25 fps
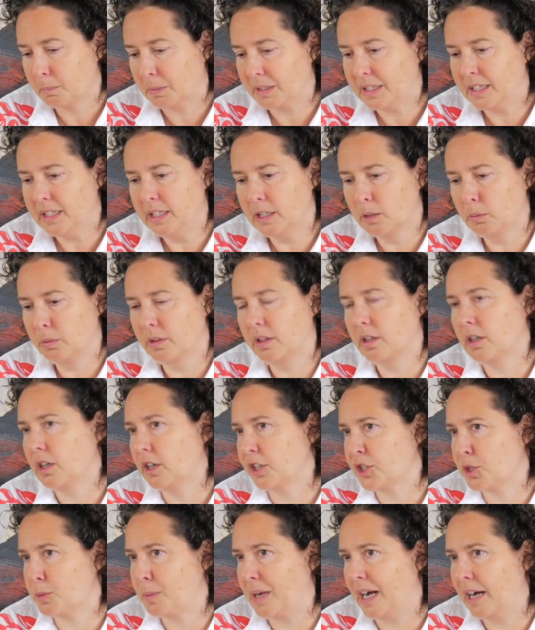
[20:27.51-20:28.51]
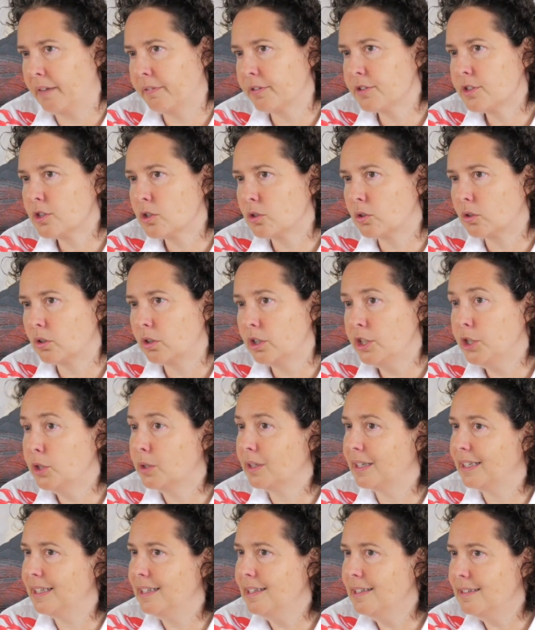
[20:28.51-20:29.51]
But here with a customer effort score,
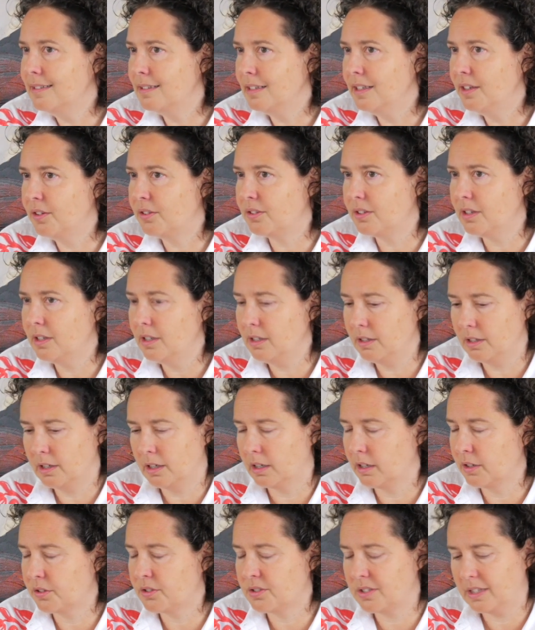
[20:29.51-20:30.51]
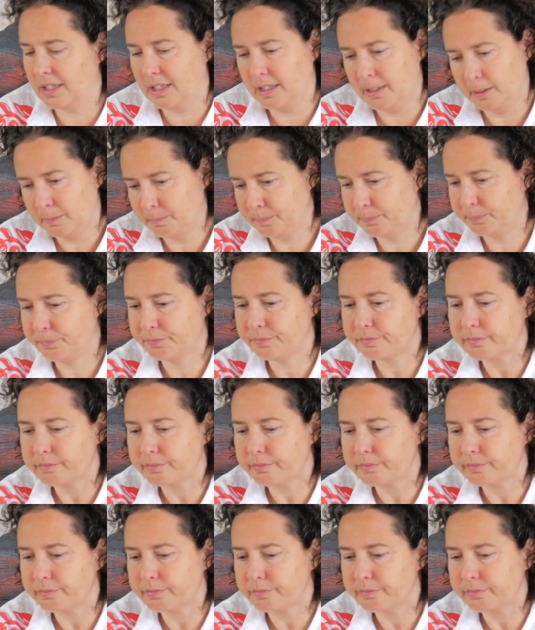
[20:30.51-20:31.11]
you can easily say,